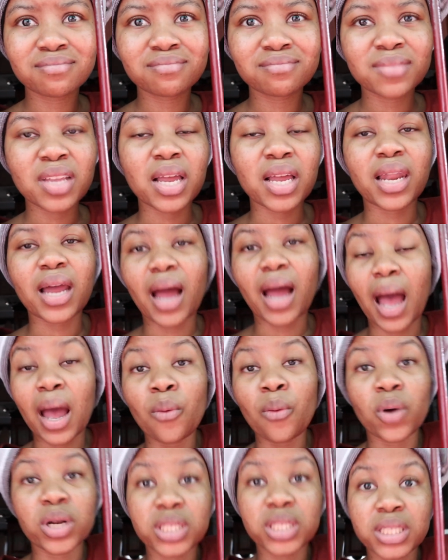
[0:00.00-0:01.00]
Like, I
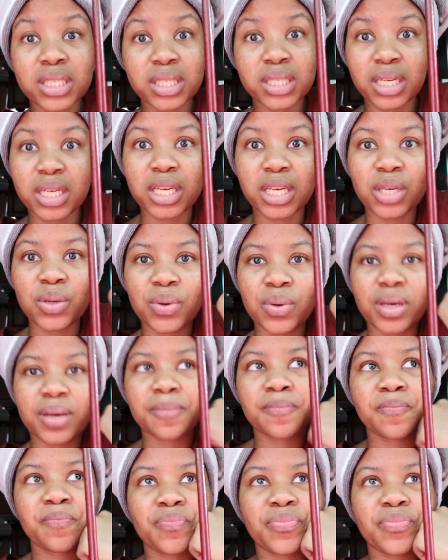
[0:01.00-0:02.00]
watch Sneaky Way,
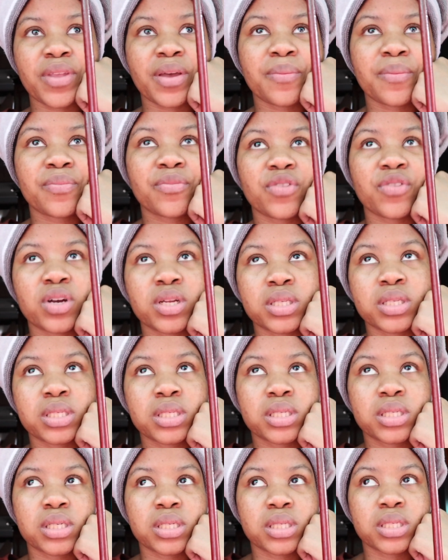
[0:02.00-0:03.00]
ne, for
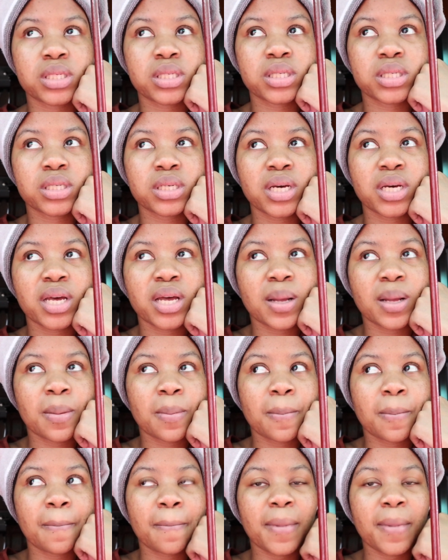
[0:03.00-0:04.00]
instance.
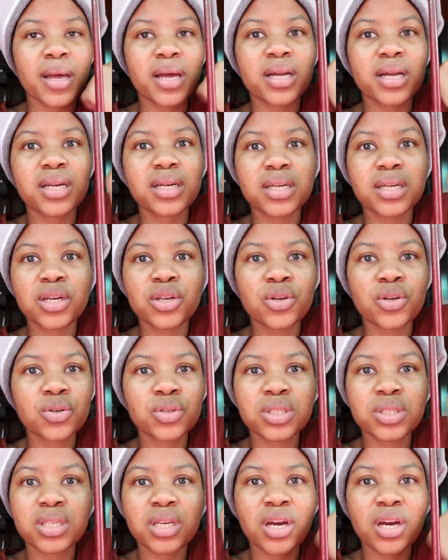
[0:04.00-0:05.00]
And you'll
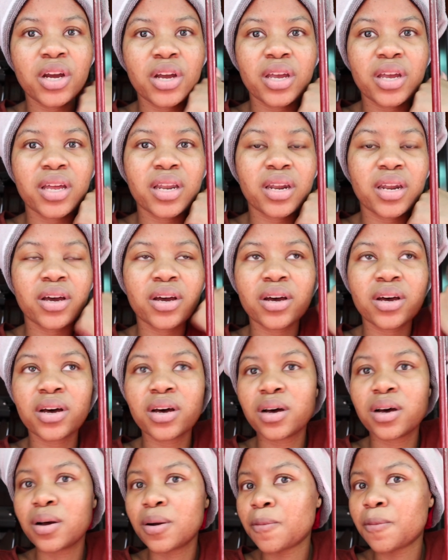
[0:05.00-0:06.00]
see her in
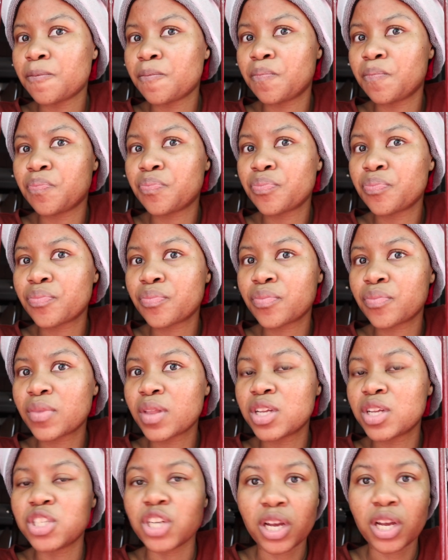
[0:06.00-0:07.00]
her
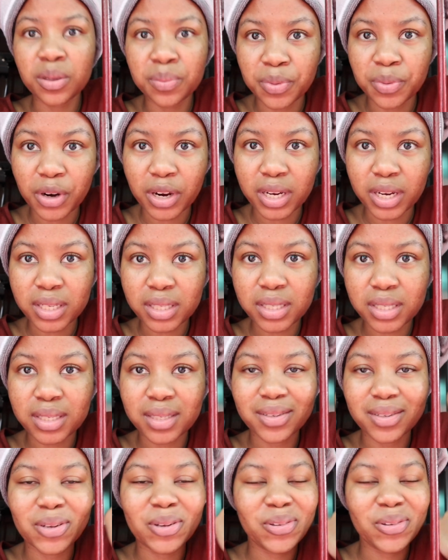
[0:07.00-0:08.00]
jail braids,
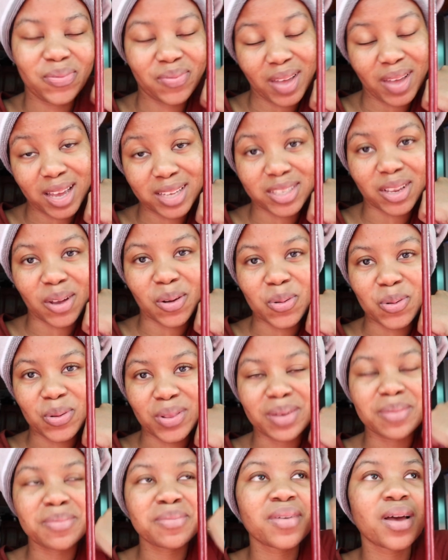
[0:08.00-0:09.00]
as I call them,
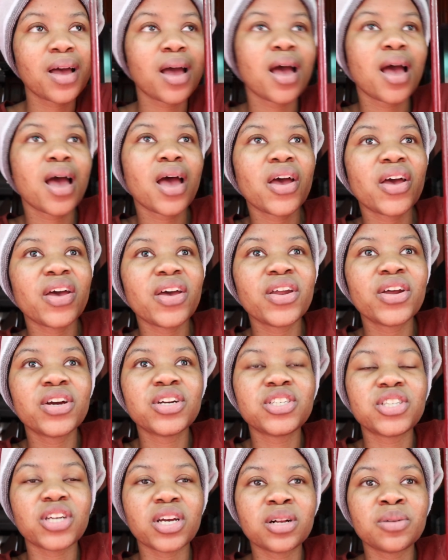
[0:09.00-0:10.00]
in her
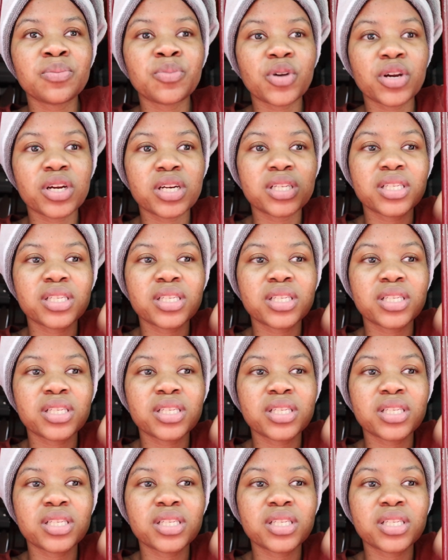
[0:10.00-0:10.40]
jail braids.